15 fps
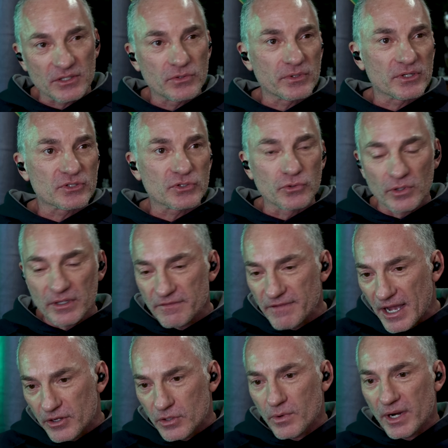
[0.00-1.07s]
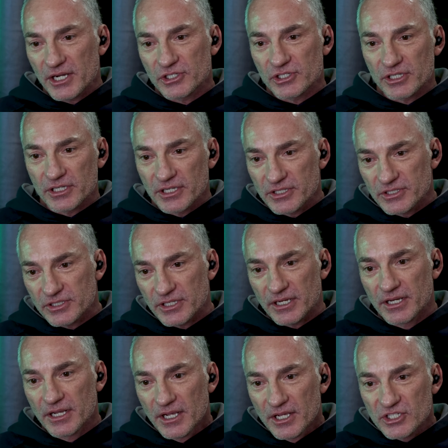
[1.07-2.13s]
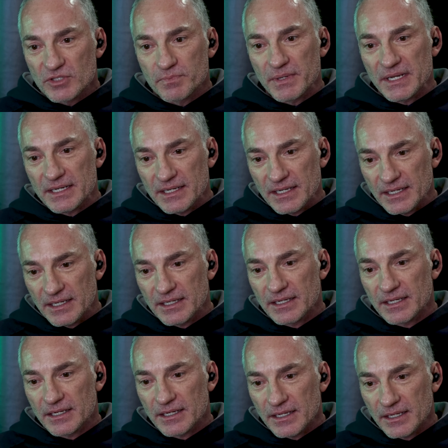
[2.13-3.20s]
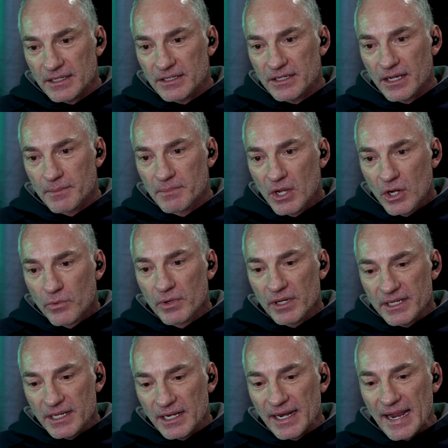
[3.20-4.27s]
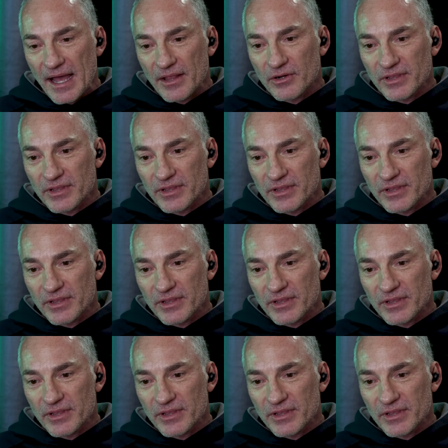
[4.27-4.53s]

doing school evaluations and speaking and really getting out there.